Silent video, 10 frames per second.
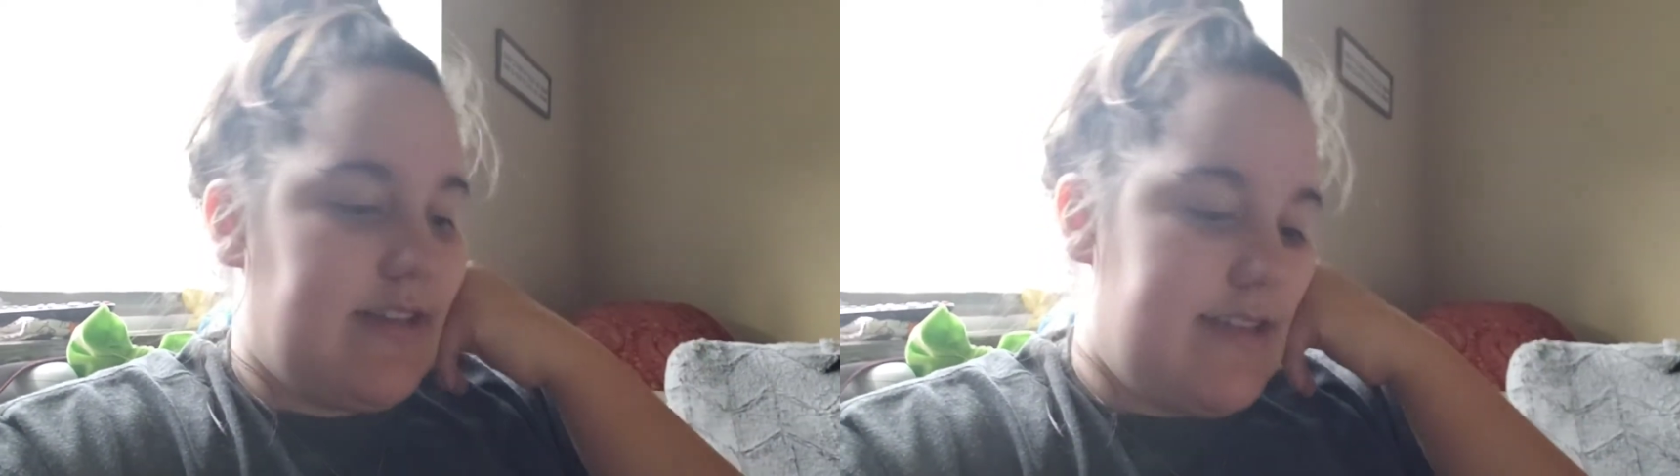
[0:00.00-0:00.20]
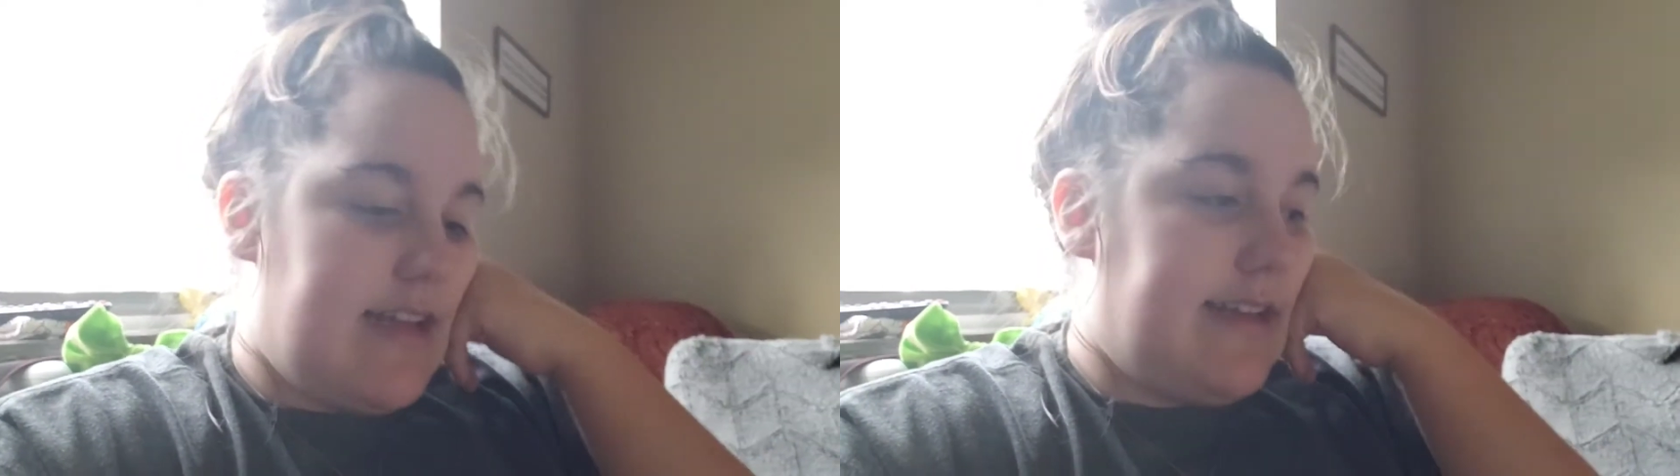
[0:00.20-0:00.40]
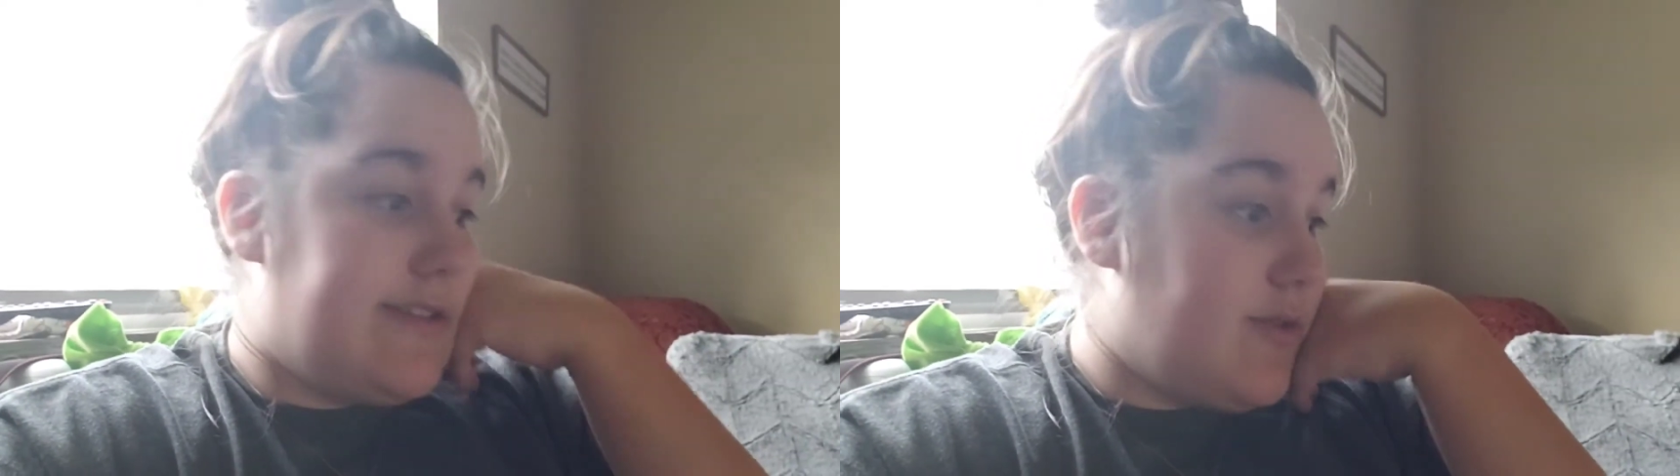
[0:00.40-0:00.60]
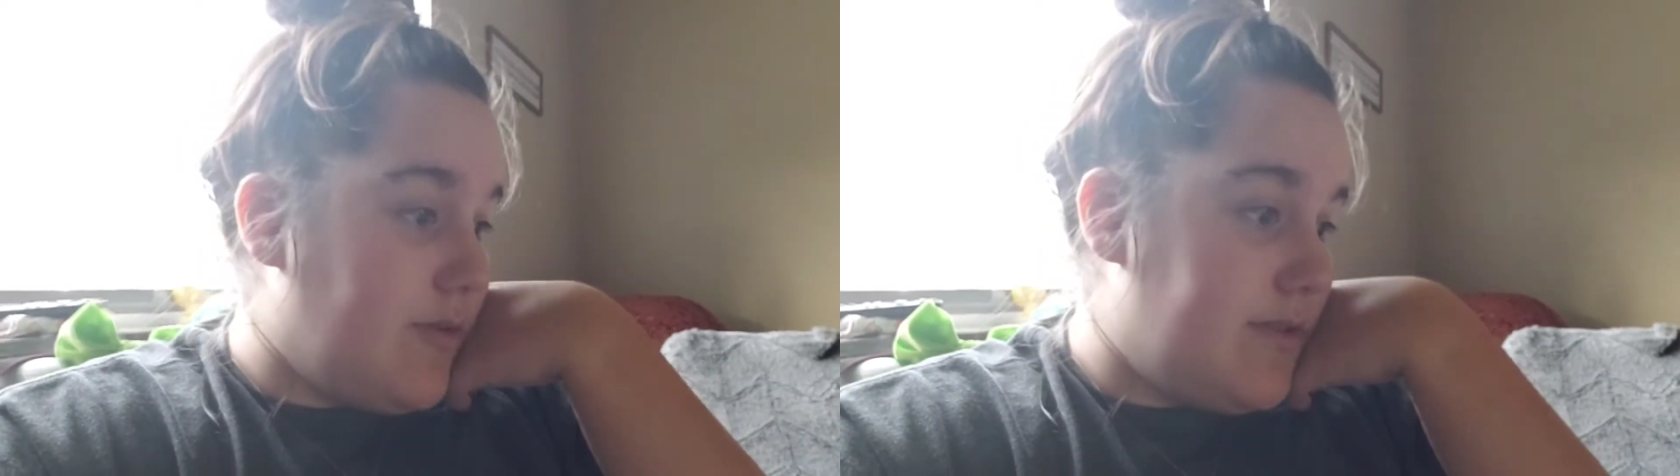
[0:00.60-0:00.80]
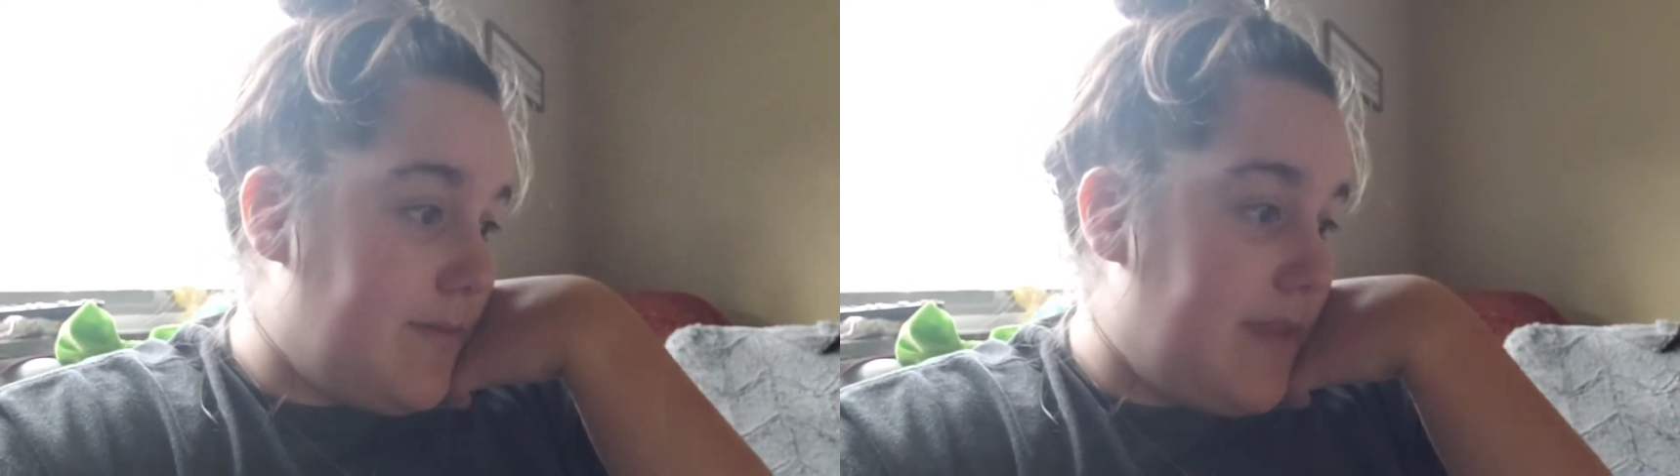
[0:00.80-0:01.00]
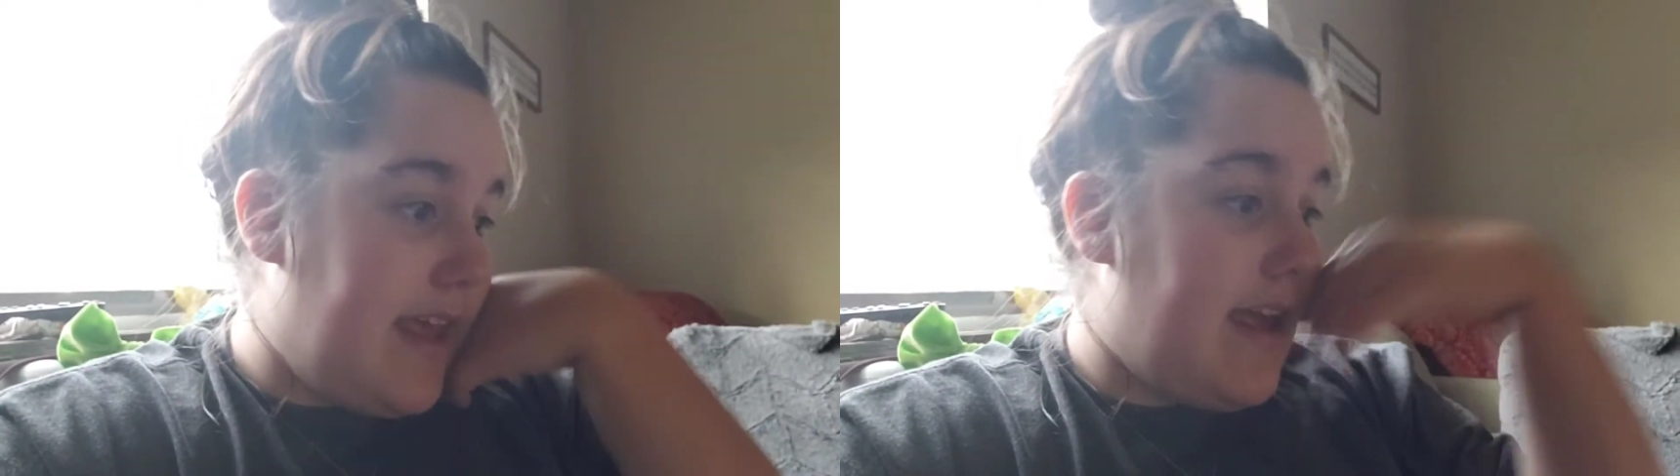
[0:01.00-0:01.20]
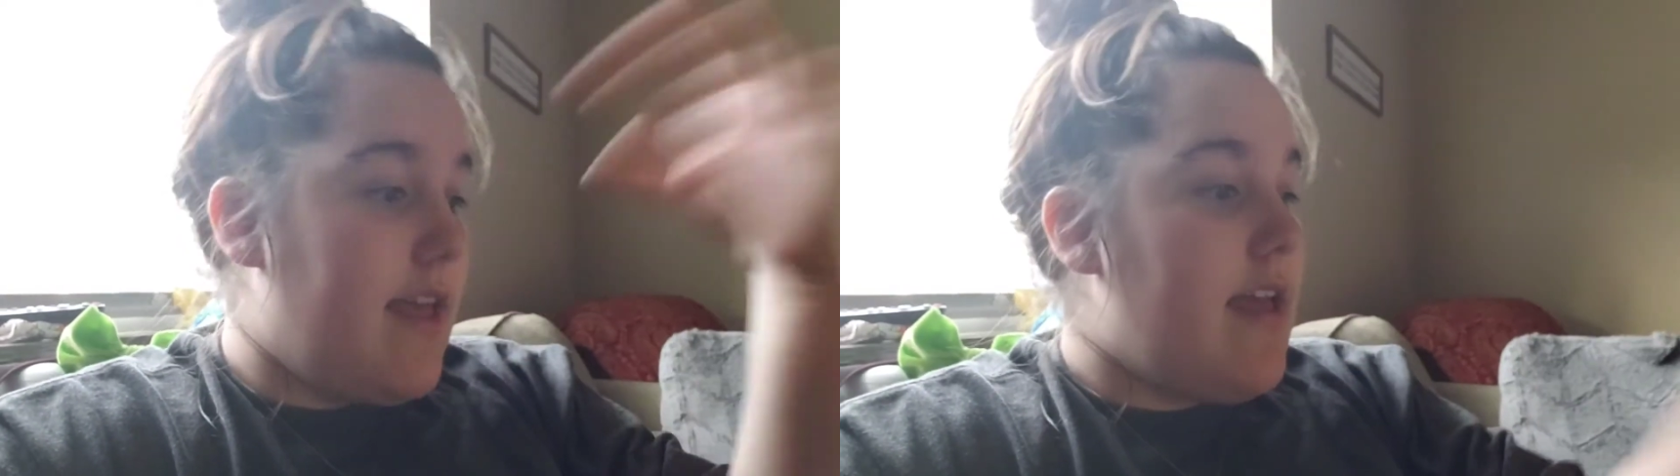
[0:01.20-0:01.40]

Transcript: is that he sold something.